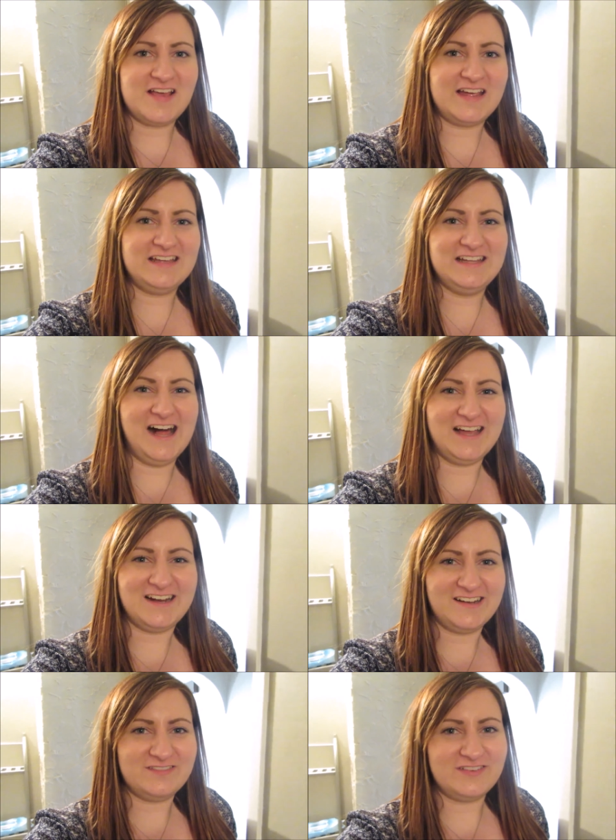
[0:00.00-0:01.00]
second line.
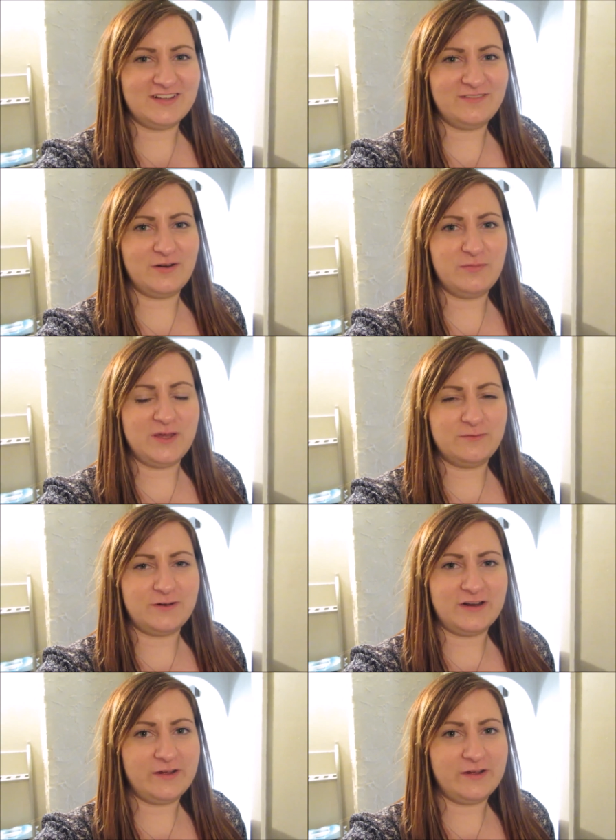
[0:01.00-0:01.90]
I didn't really want to be at work.